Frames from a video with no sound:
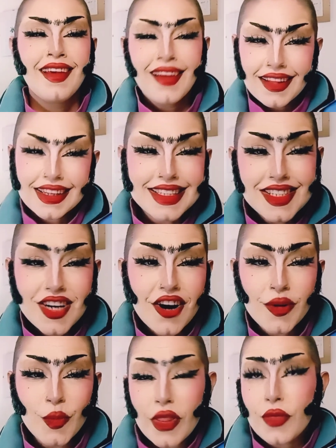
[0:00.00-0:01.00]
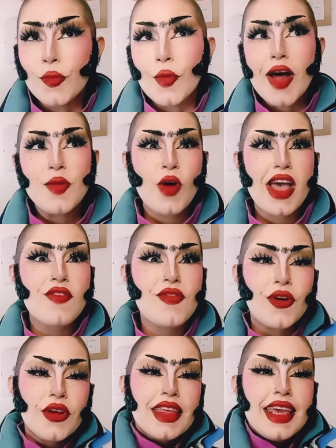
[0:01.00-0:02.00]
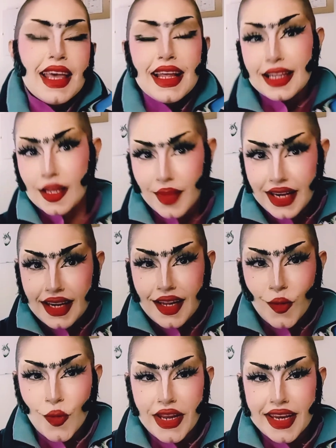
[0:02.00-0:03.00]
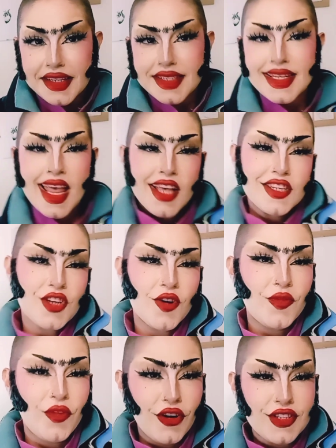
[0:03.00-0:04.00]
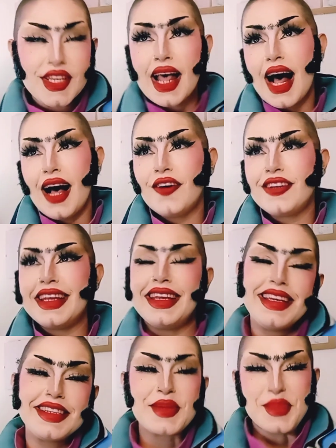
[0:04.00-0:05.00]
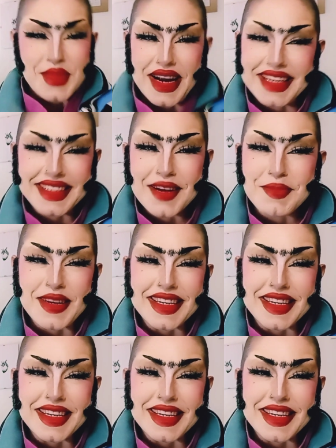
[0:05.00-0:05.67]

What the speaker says: Let's start with the runway for the eliminated queens. So first out is Marisa.